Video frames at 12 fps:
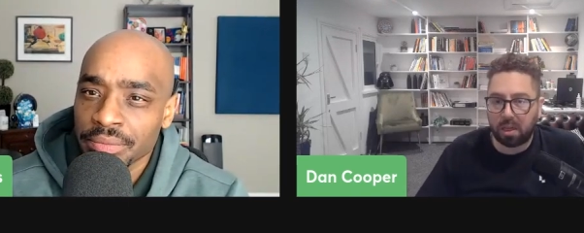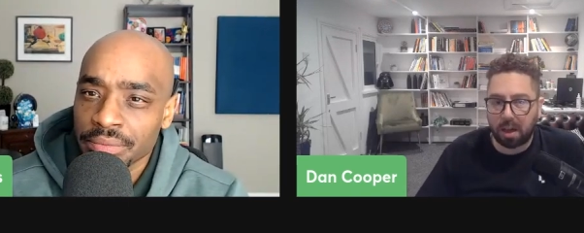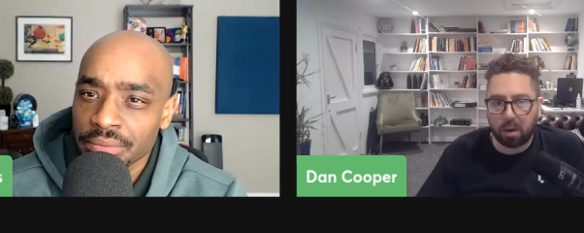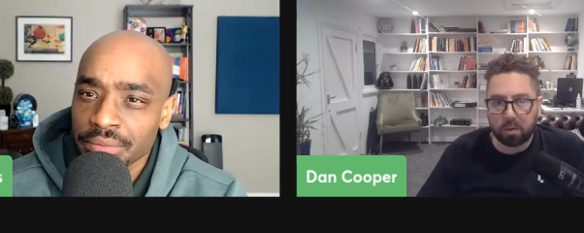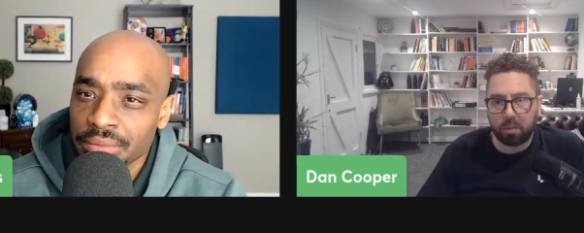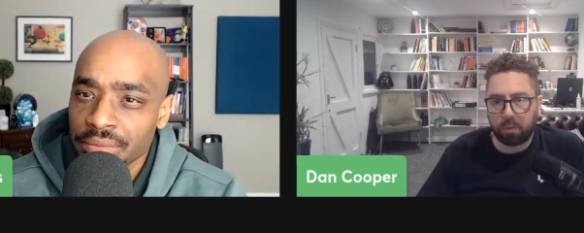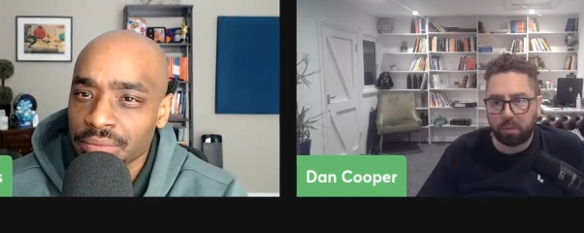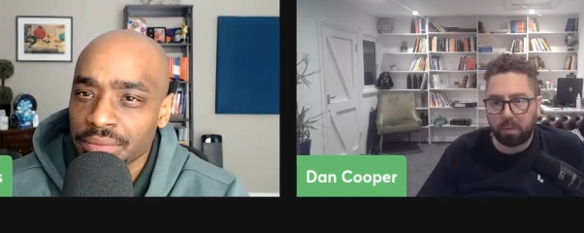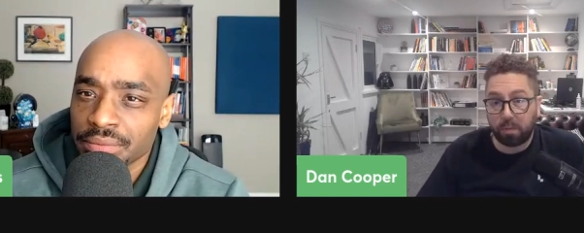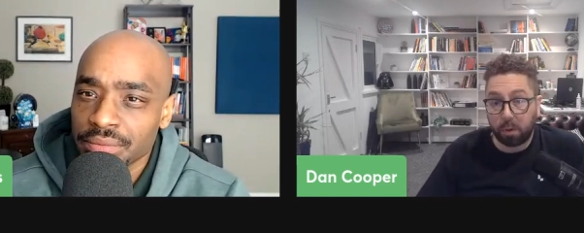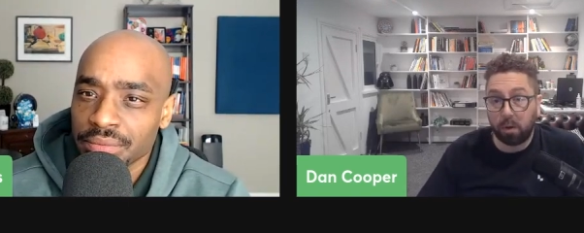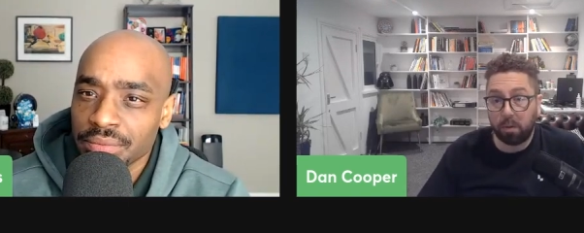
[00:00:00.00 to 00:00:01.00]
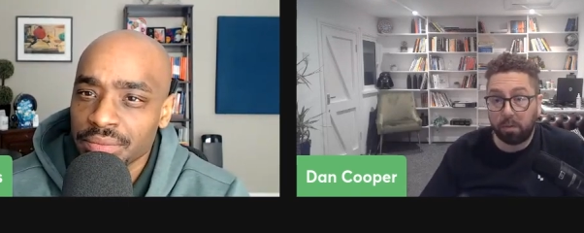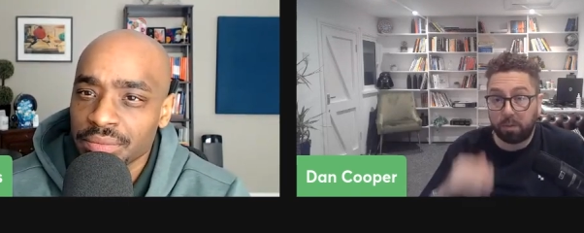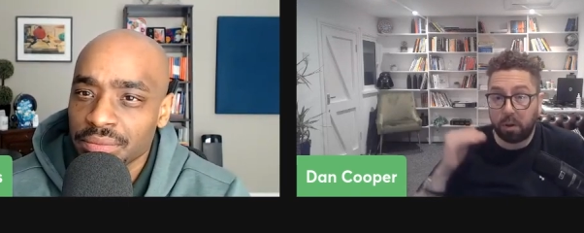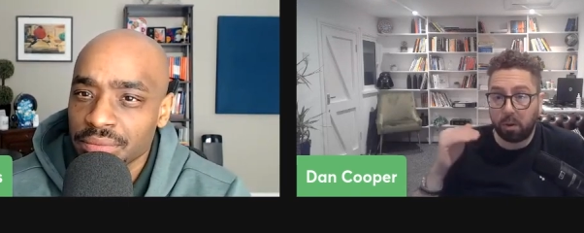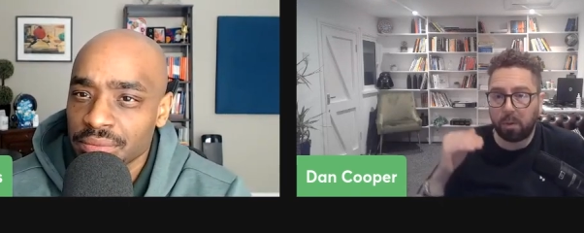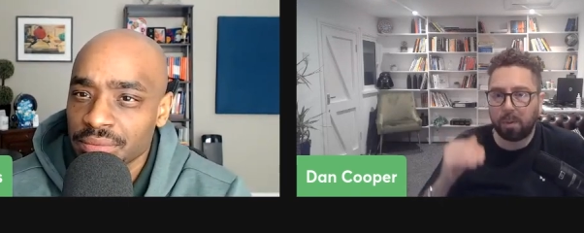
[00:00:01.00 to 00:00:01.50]
Speaker 1: thousand foot
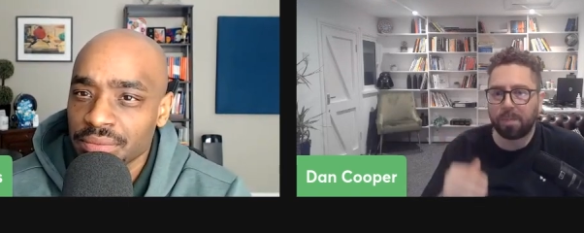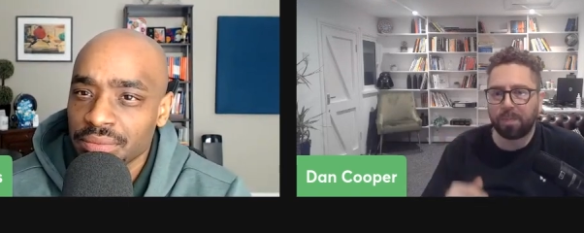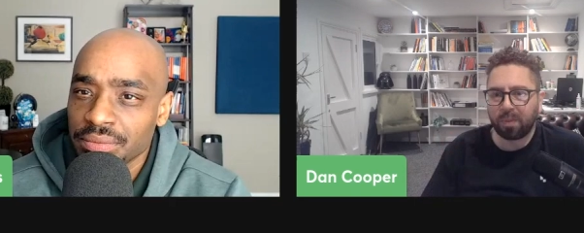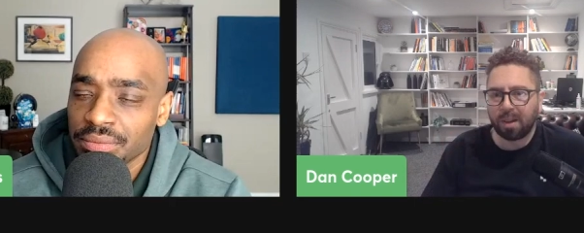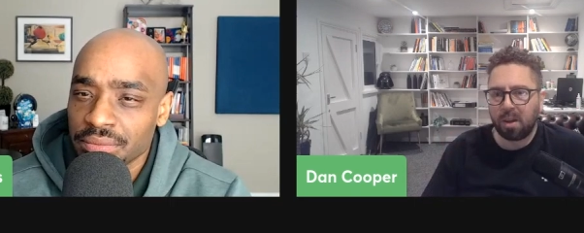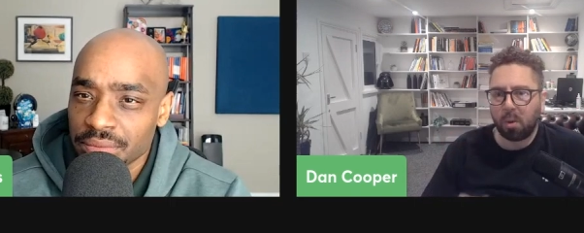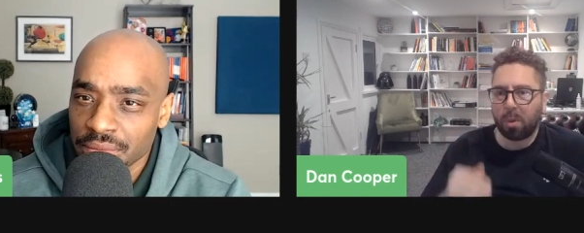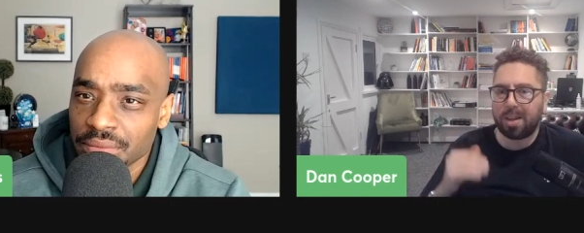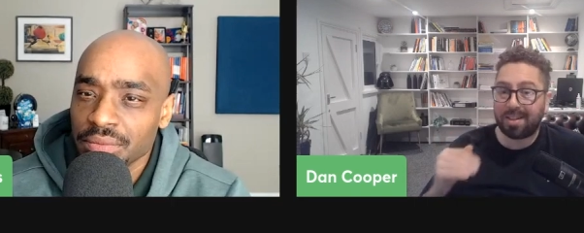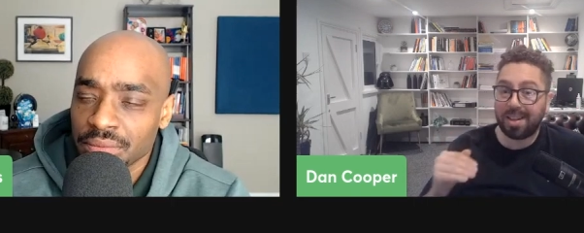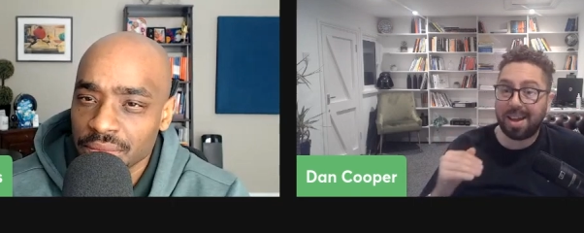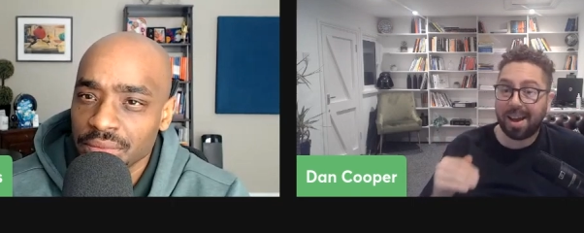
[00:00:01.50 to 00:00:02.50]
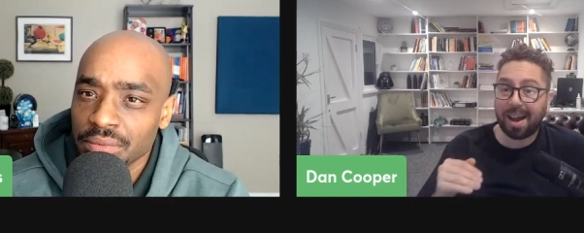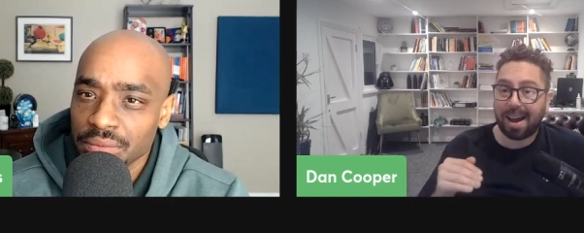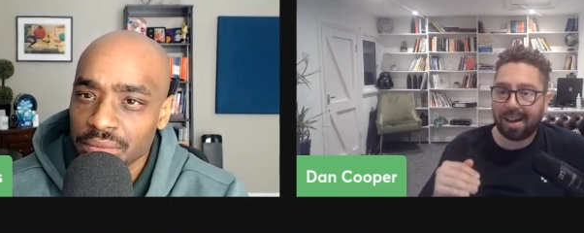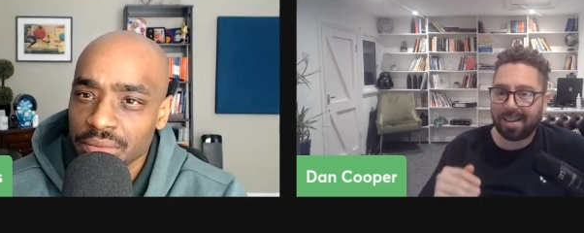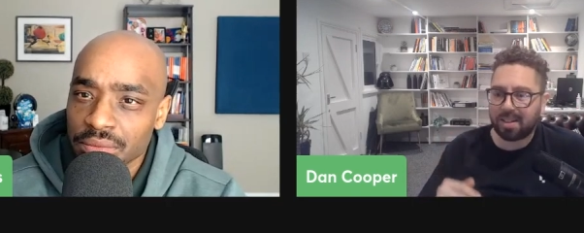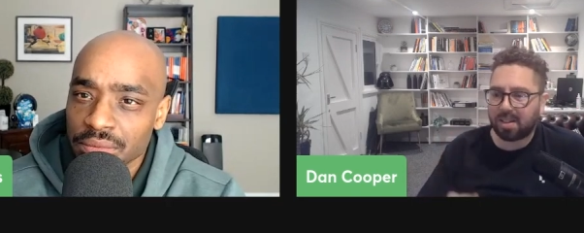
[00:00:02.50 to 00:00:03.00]
view we see it
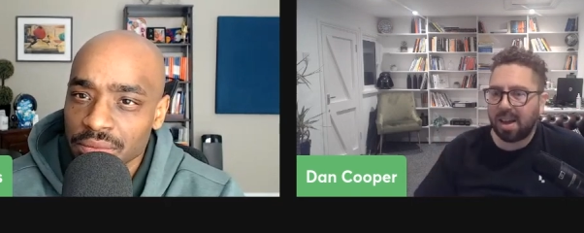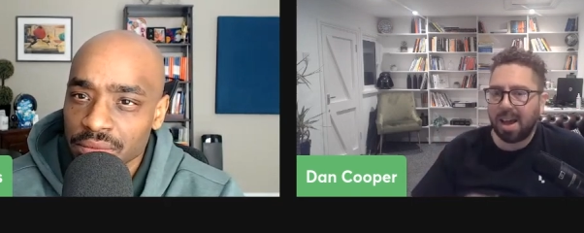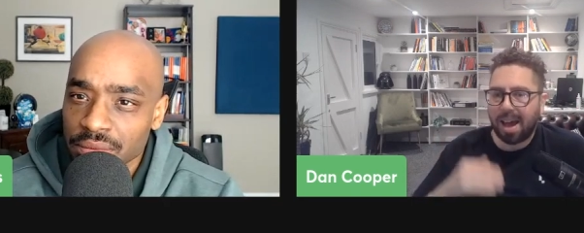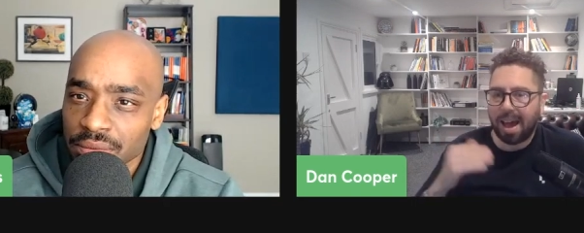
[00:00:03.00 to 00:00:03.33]
as